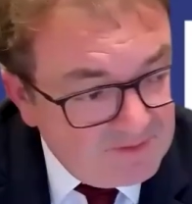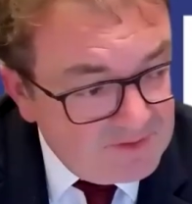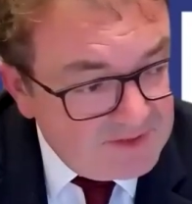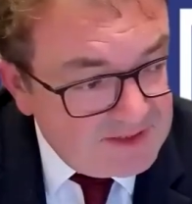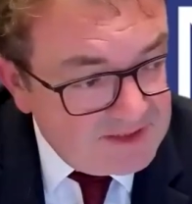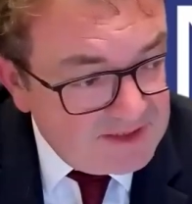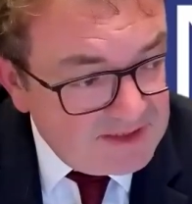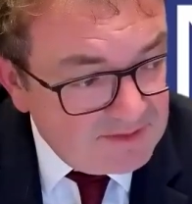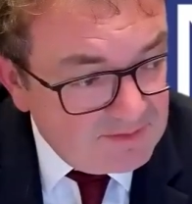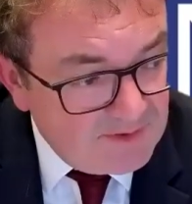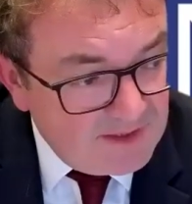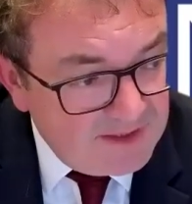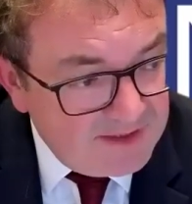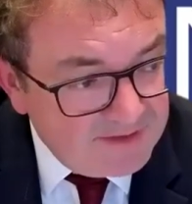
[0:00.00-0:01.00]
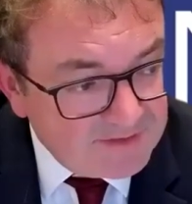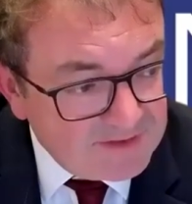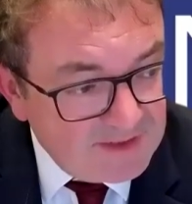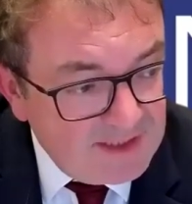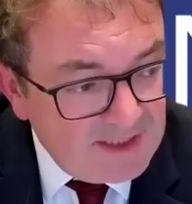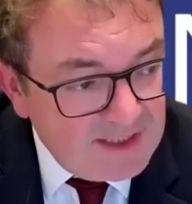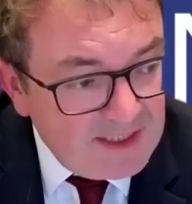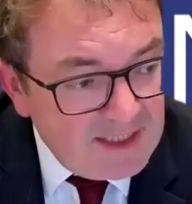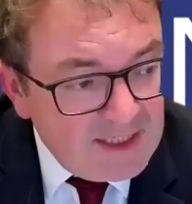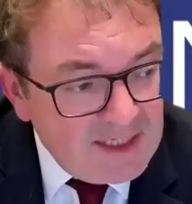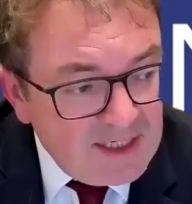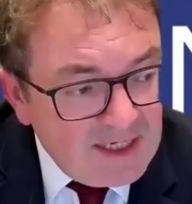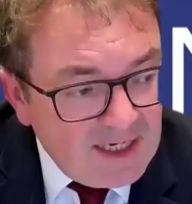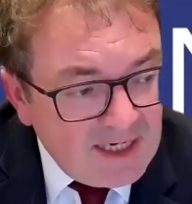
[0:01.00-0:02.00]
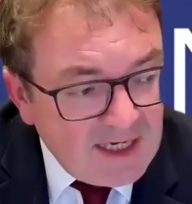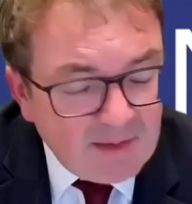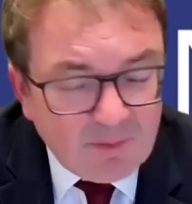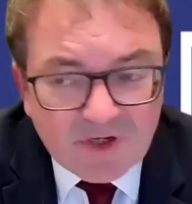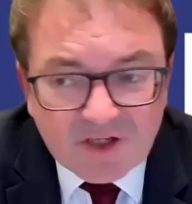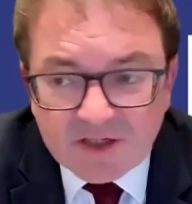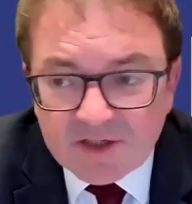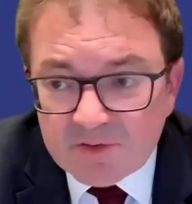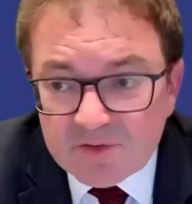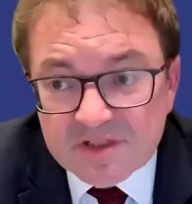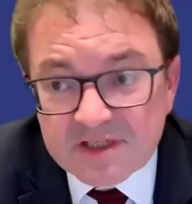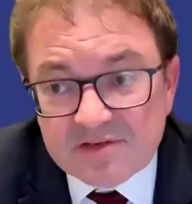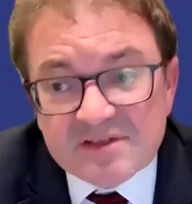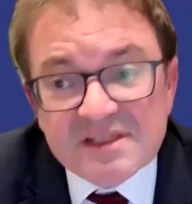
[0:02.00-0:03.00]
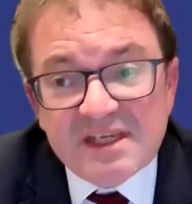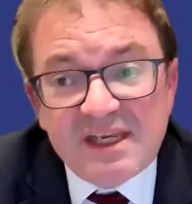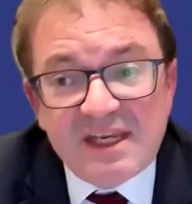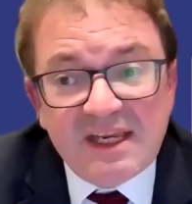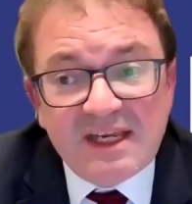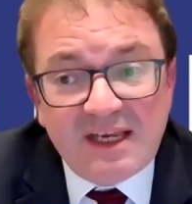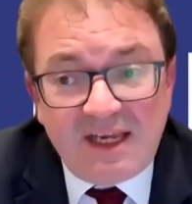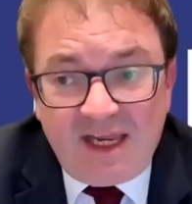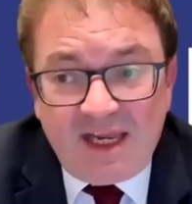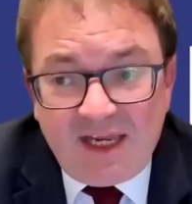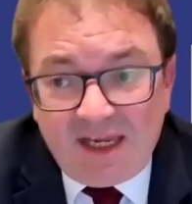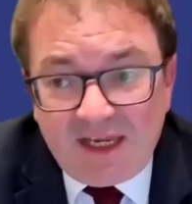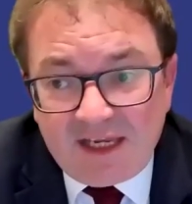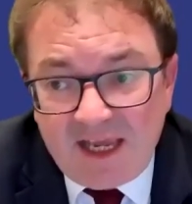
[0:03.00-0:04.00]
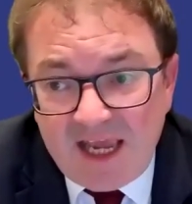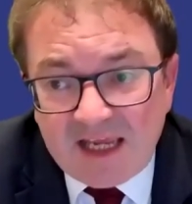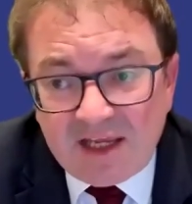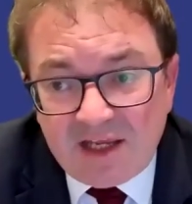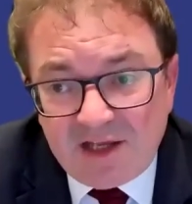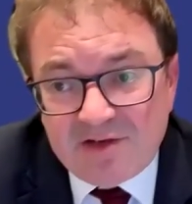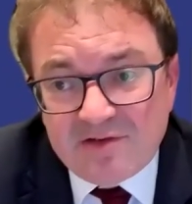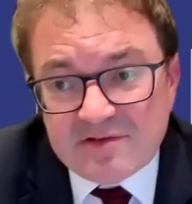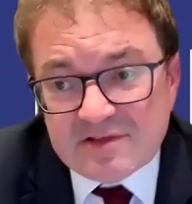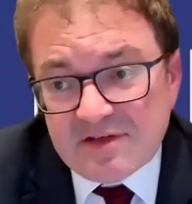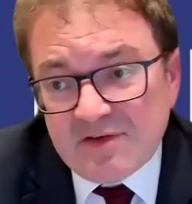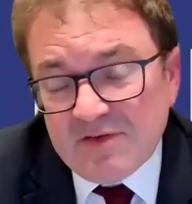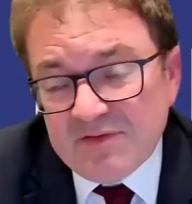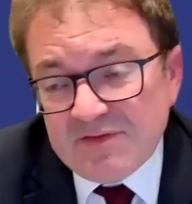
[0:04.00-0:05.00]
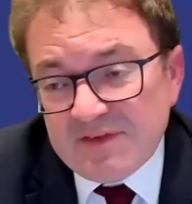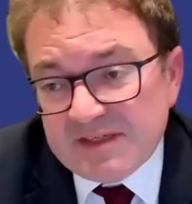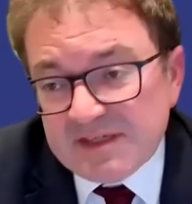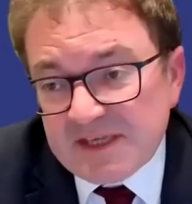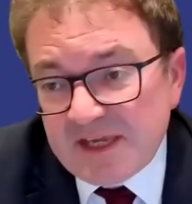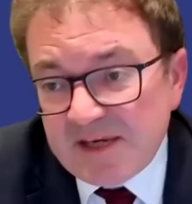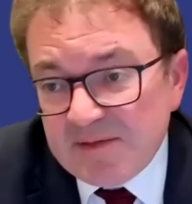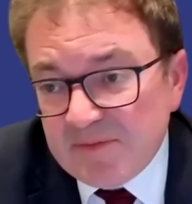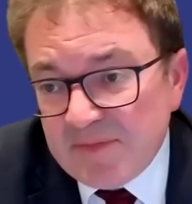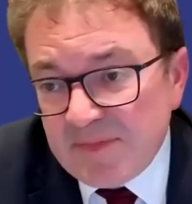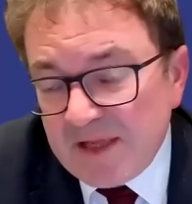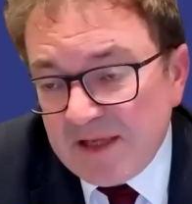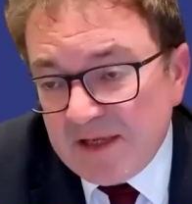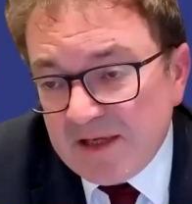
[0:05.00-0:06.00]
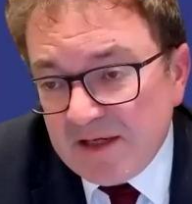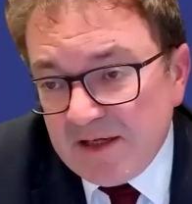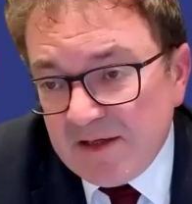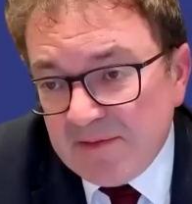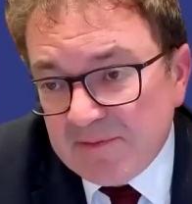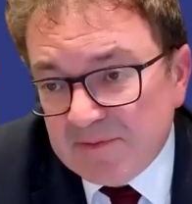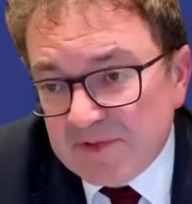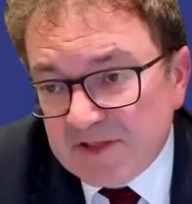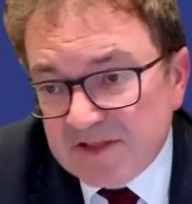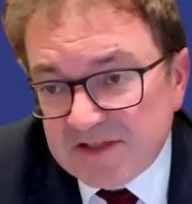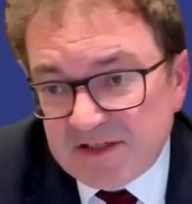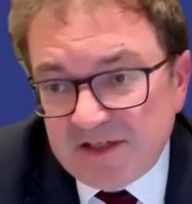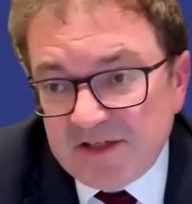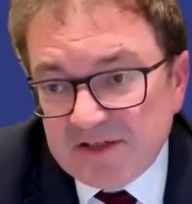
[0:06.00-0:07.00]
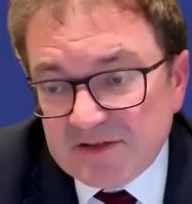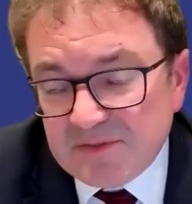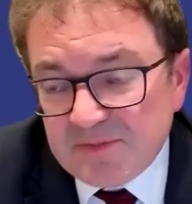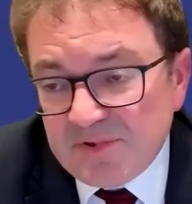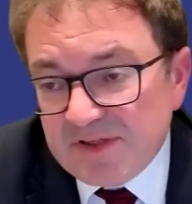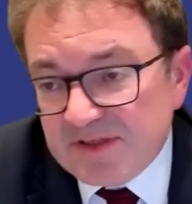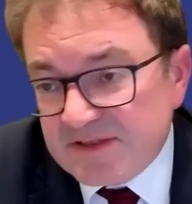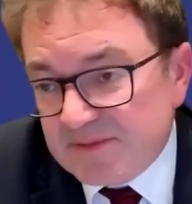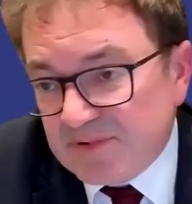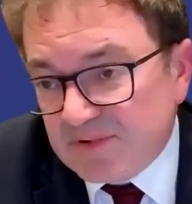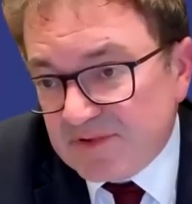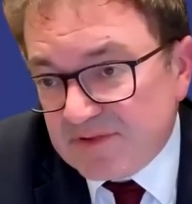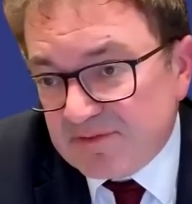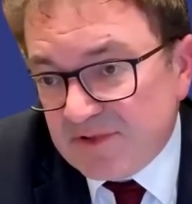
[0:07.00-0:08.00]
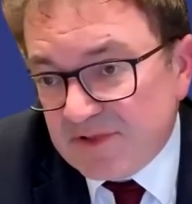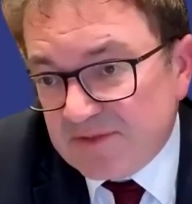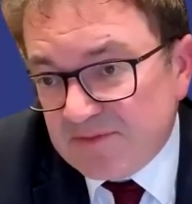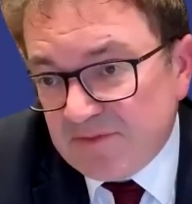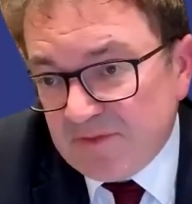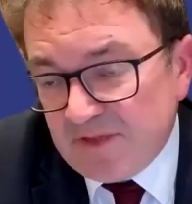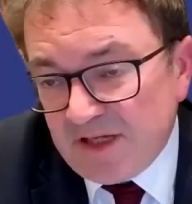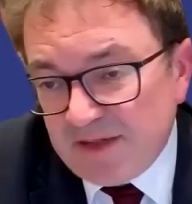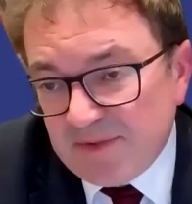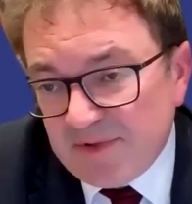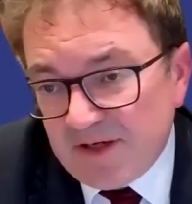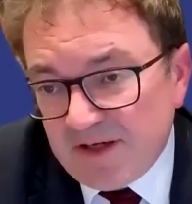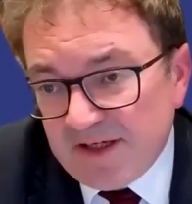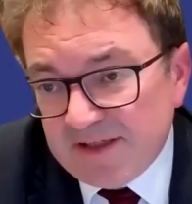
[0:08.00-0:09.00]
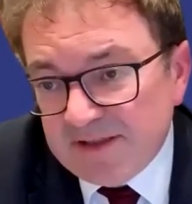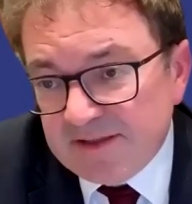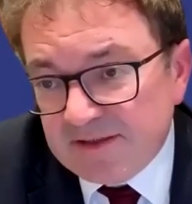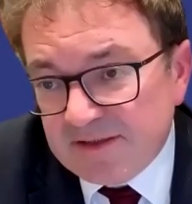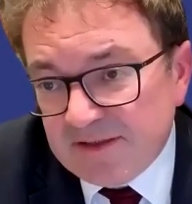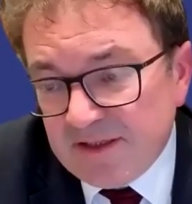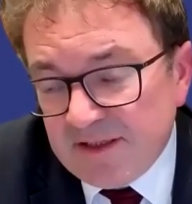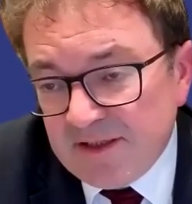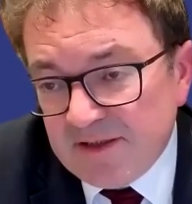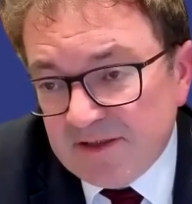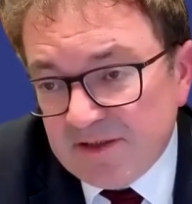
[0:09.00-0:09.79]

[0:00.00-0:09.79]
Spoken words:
have been avoided otherwise. And one can also see in here echoes of the same concerns or principles which lie behind